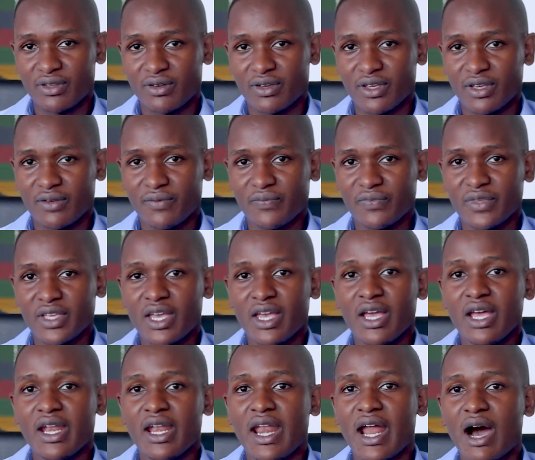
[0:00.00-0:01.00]
Okay.
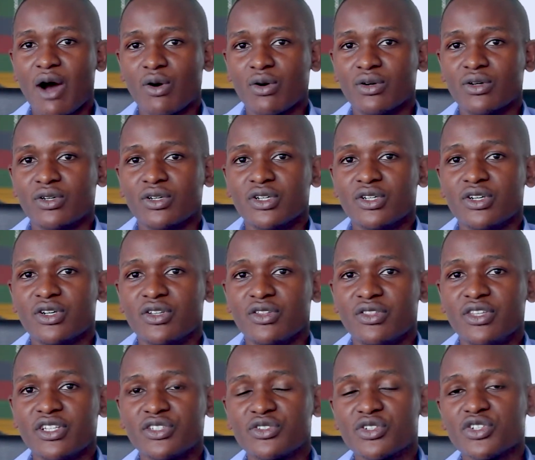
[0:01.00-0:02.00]
Now,
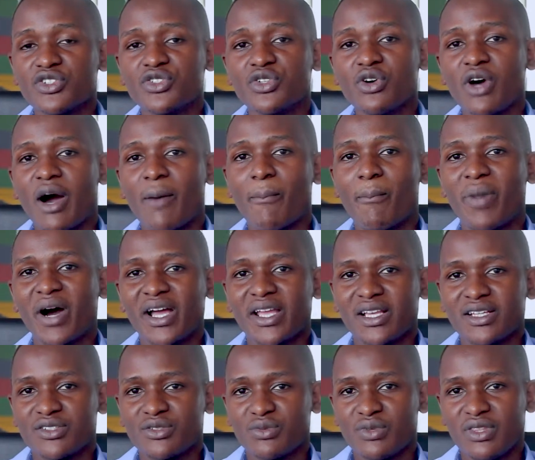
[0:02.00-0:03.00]
there's also a
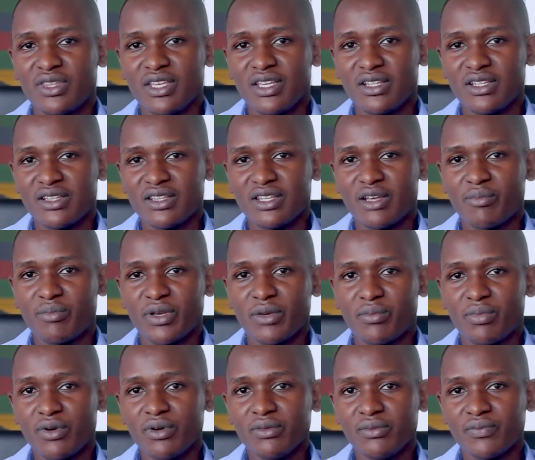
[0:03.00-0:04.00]
bias within the
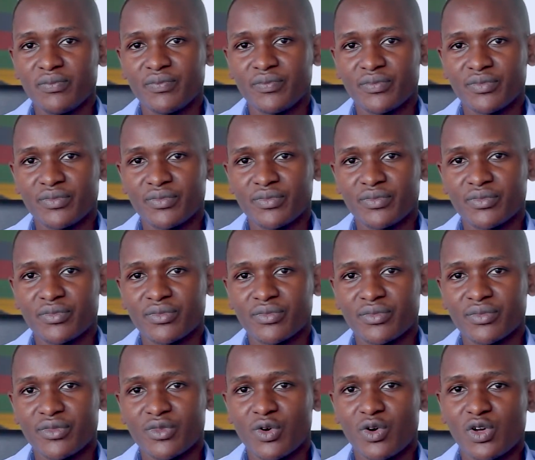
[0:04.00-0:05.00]
people
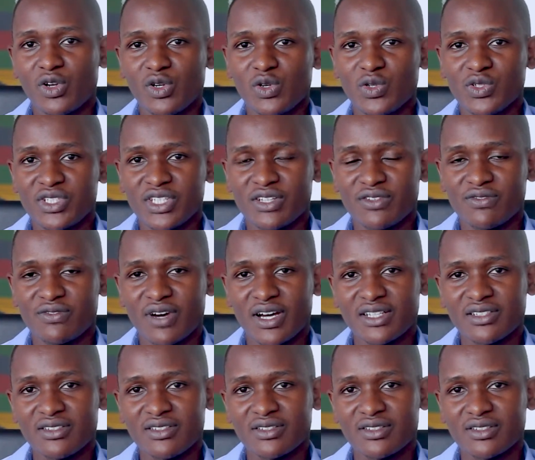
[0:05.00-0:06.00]
on losing
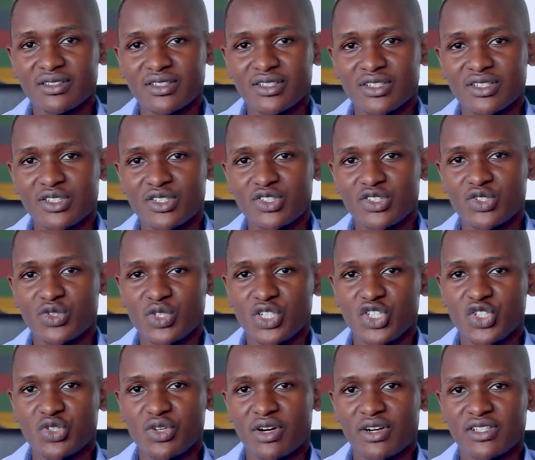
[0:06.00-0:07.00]
funds to
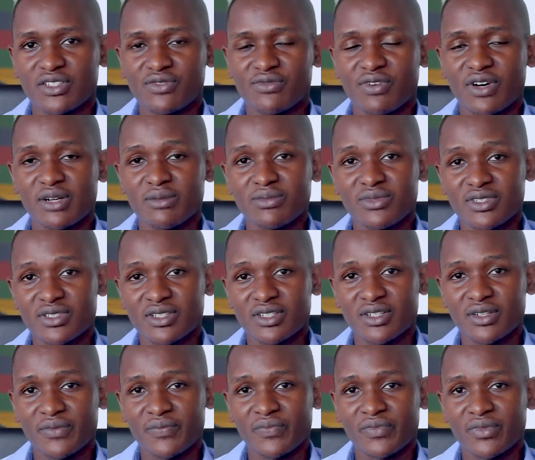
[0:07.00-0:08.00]
insurance firms.
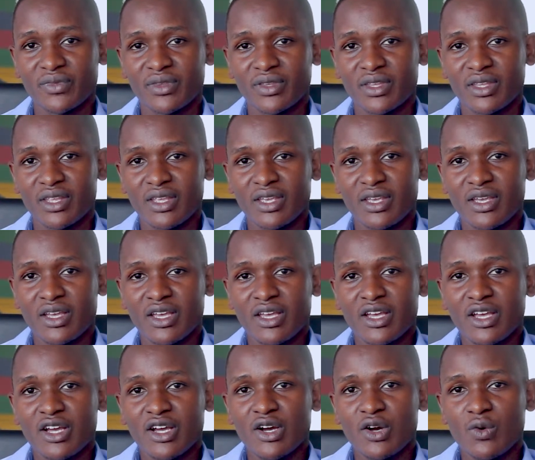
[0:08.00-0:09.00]

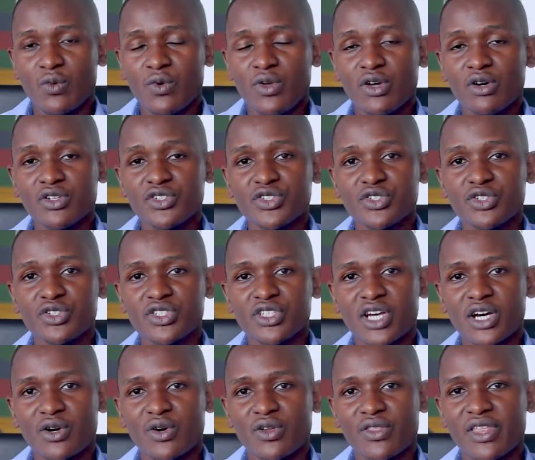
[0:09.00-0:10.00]
We also
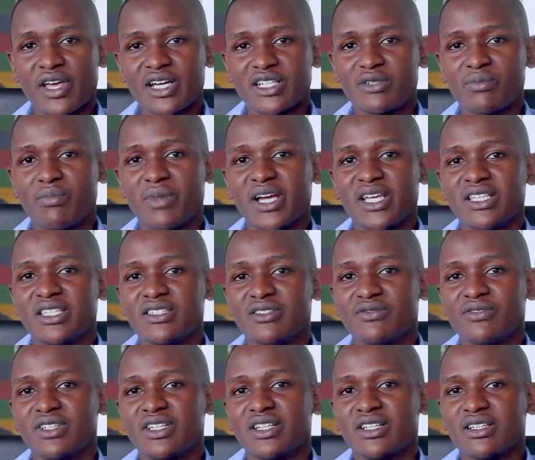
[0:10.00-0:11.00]
tackle that by
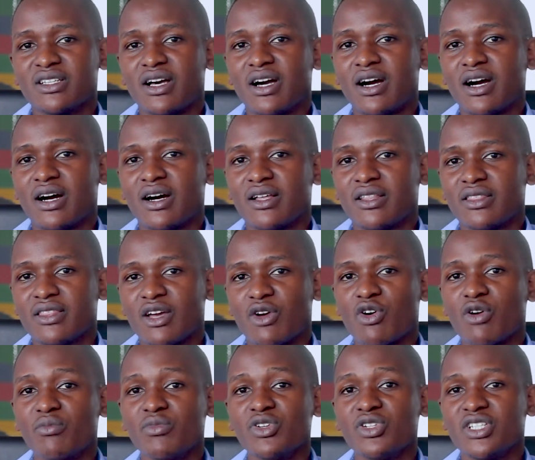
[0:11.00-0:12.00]
giving the
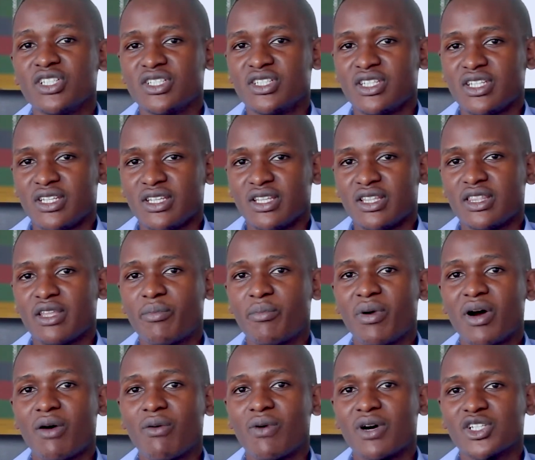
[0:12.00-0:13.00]
community the
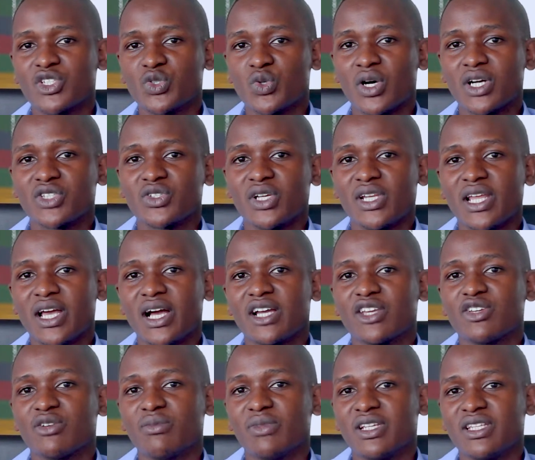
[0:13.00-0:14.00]
power to actually
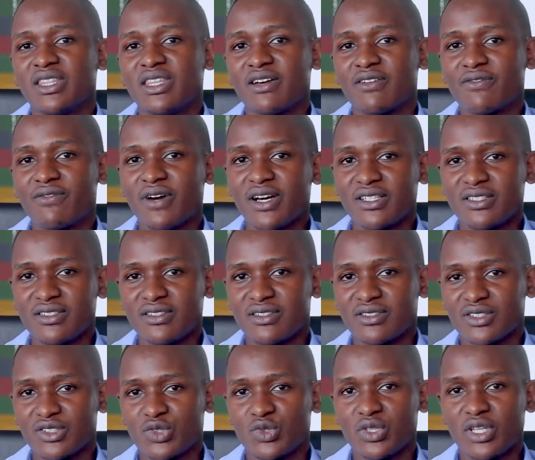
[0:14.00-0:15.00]
accumulate their
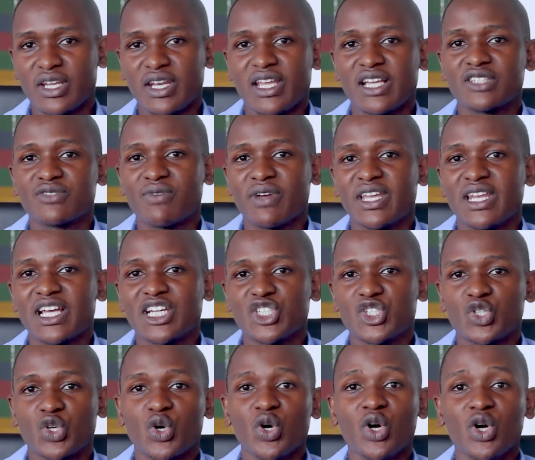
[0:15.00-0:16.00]
funds to the next
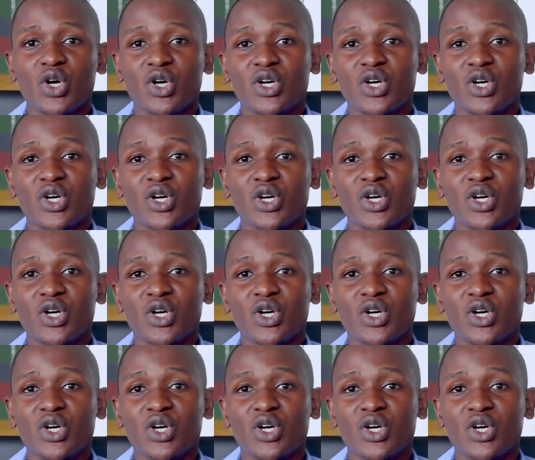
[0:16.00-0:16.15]
financial